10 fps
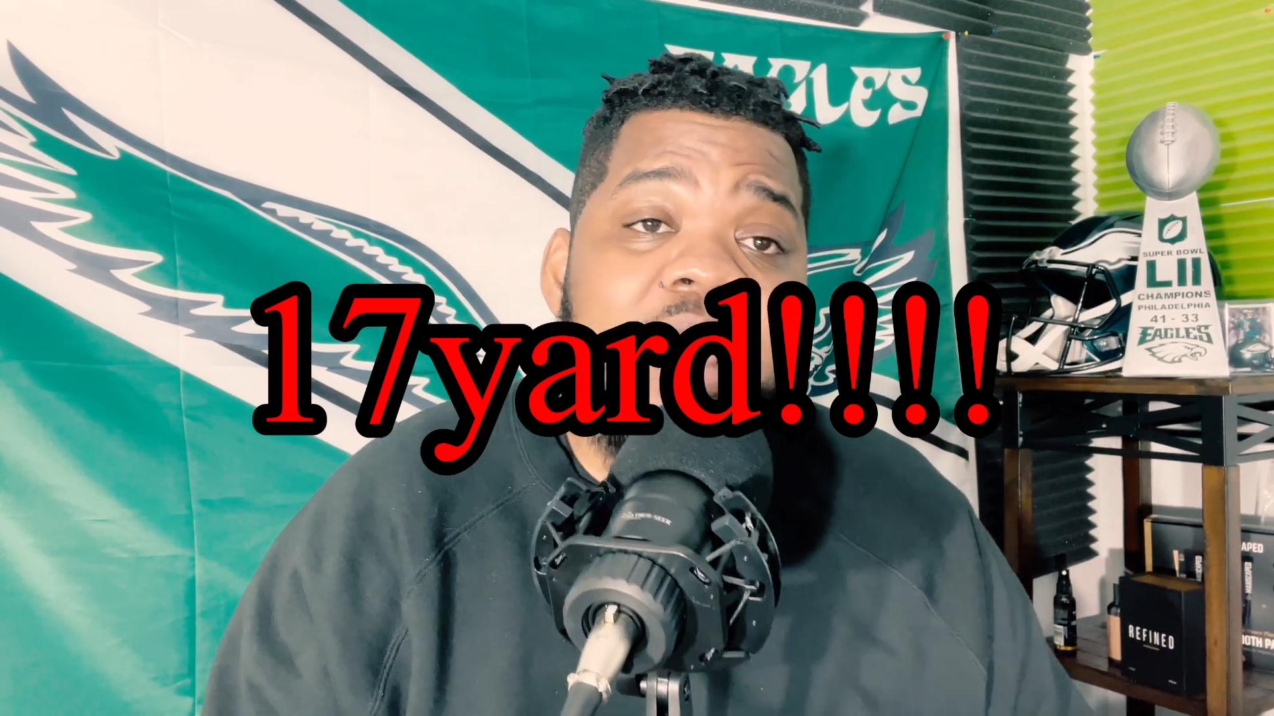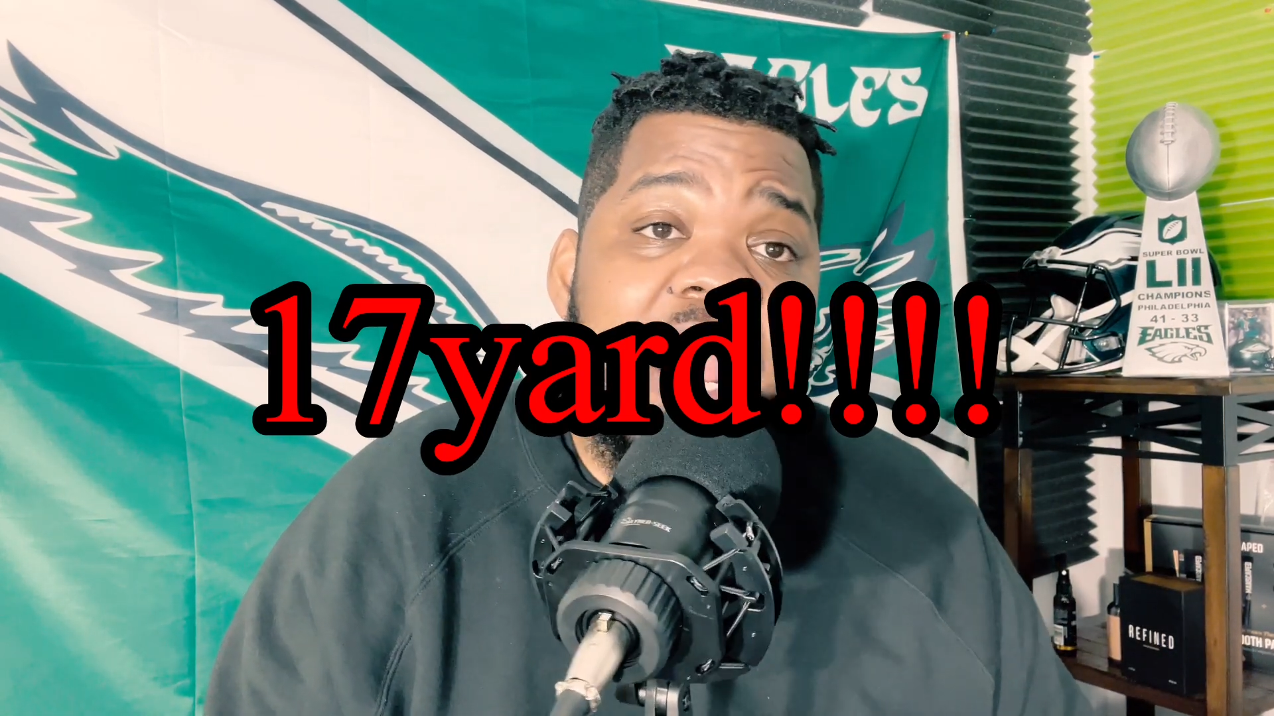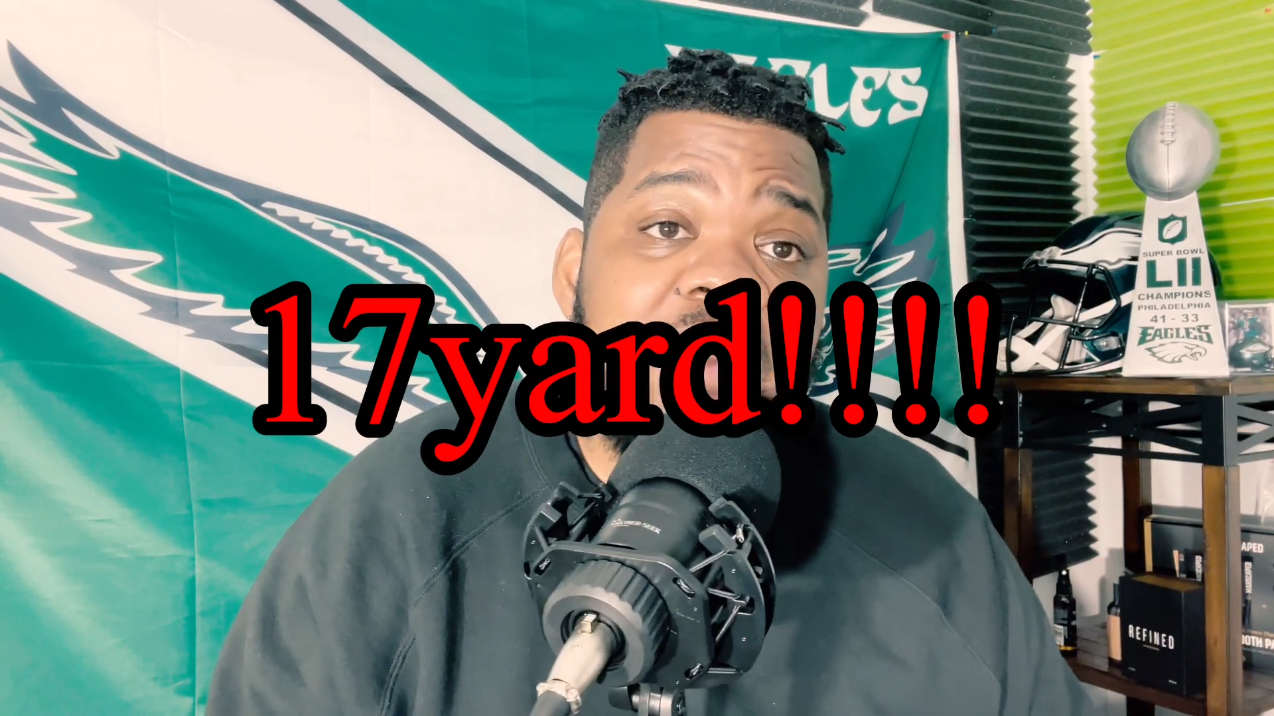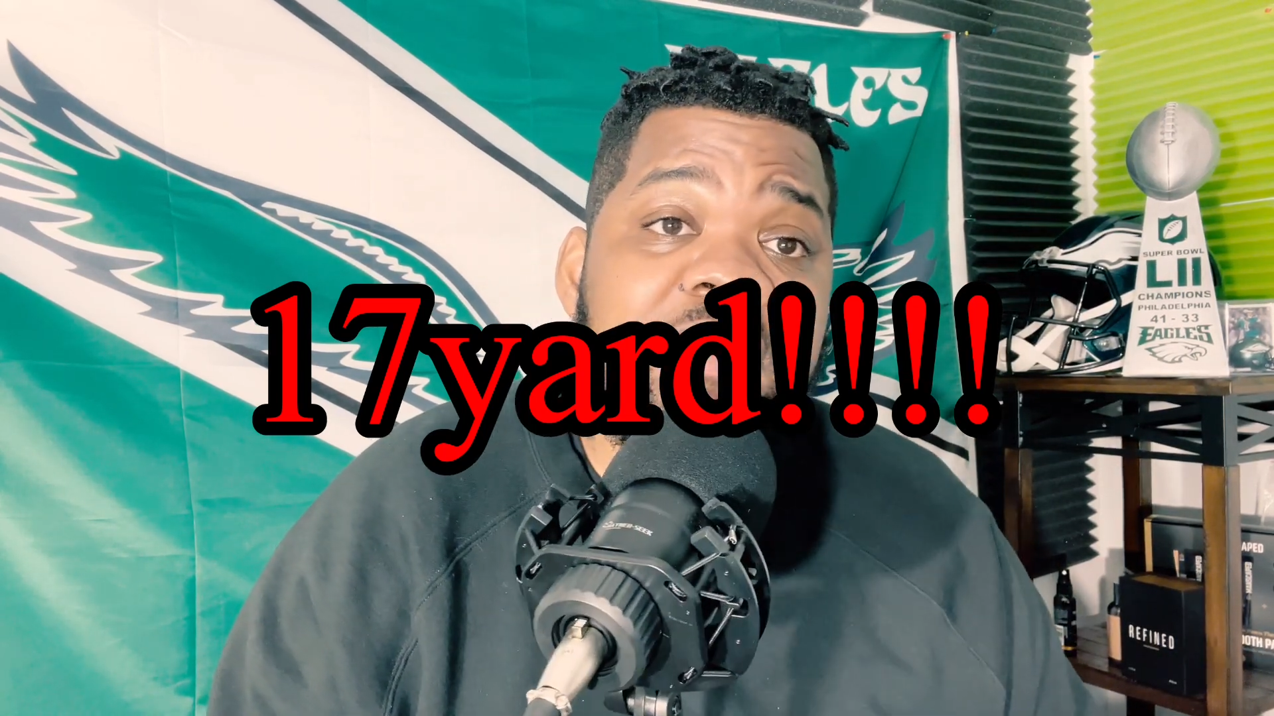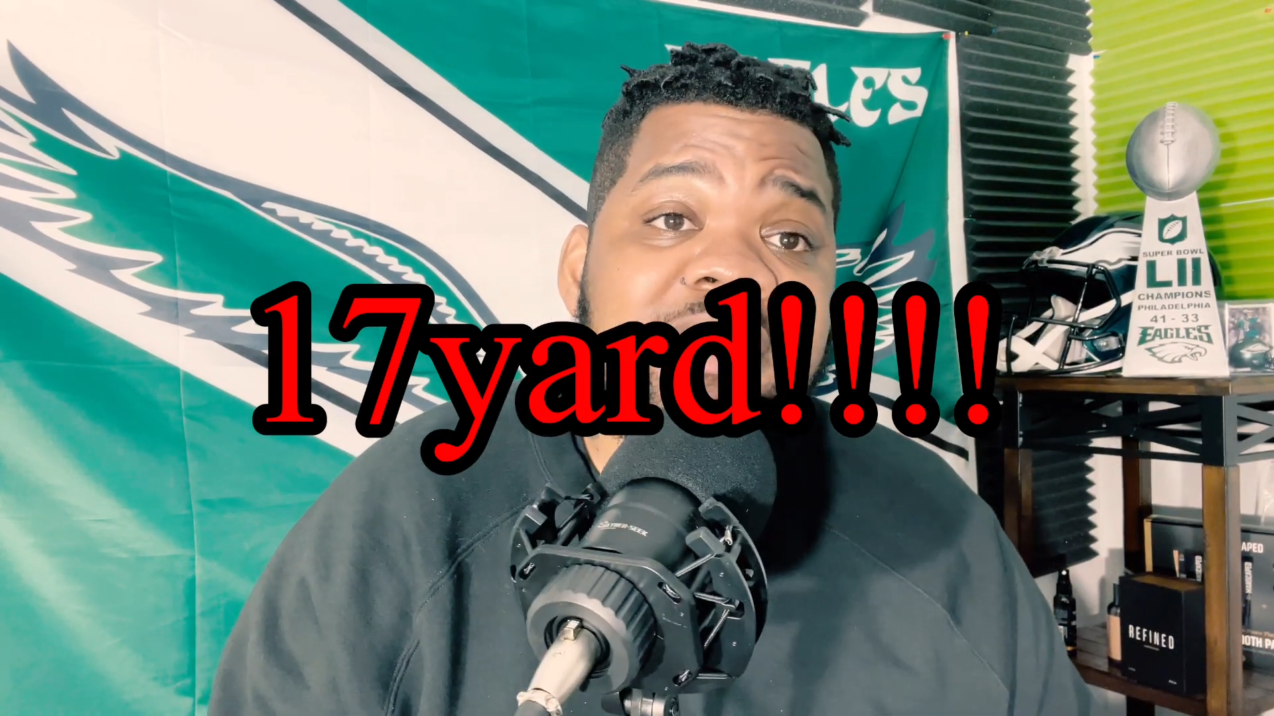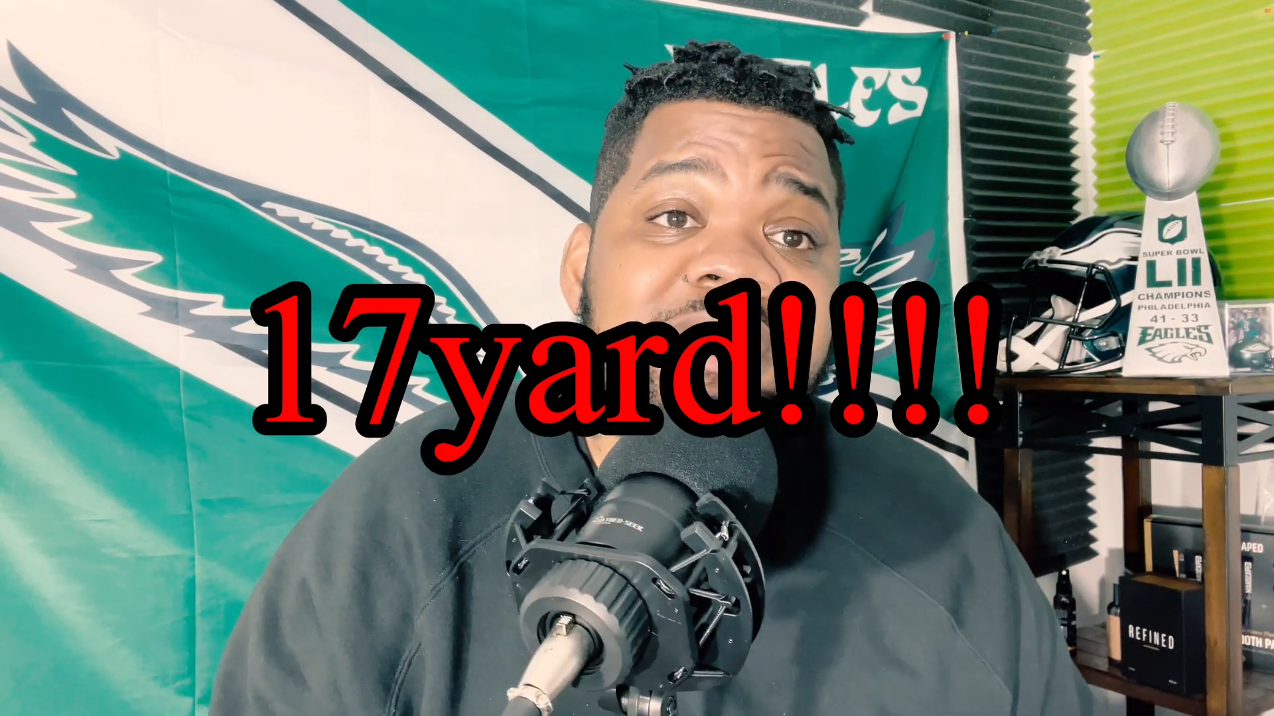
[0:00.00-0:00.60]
average